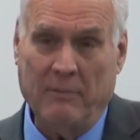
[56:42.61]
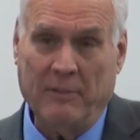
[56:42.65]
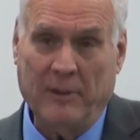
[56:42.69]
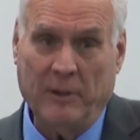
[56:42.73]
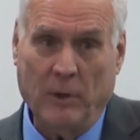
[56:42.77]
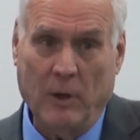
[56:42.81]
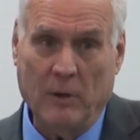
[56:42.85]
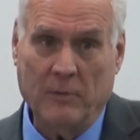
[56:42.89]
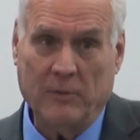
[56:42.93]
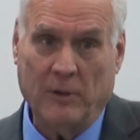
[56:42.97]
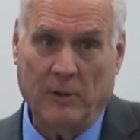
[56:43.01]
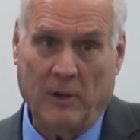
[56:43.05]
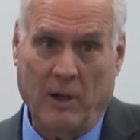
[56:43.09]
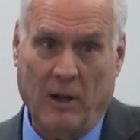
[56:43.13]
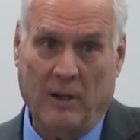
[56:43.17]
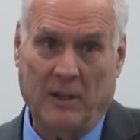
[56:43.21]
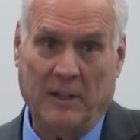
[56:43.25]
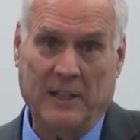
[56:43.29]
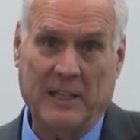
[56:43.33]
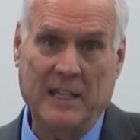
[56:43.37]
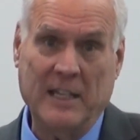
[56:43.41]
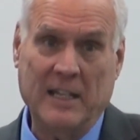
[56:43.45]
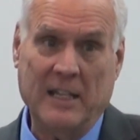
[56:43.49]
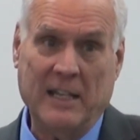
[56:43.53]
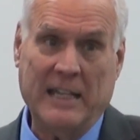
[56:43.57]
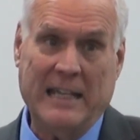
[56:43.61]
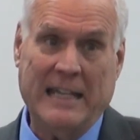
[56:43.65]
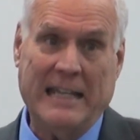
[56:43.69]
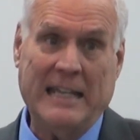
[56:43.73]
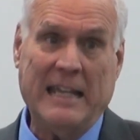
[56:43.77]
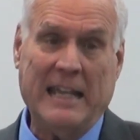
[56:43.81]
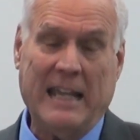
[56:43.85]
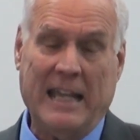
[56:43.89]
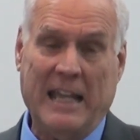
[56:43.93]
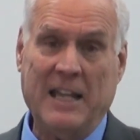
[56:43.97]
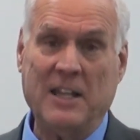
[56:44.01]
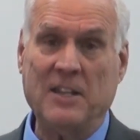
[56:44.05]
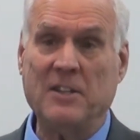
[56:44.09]
and over all. He,
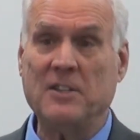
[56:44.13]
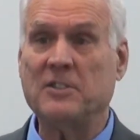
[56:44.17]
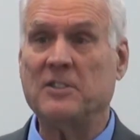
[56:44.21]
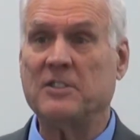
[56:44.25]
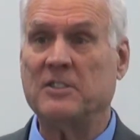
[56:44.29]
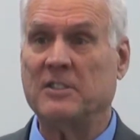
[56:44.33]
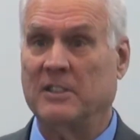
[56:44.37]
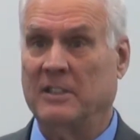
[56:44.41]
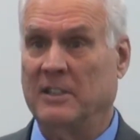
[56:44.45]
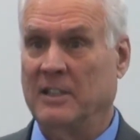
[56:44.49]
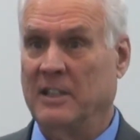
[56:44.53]
he is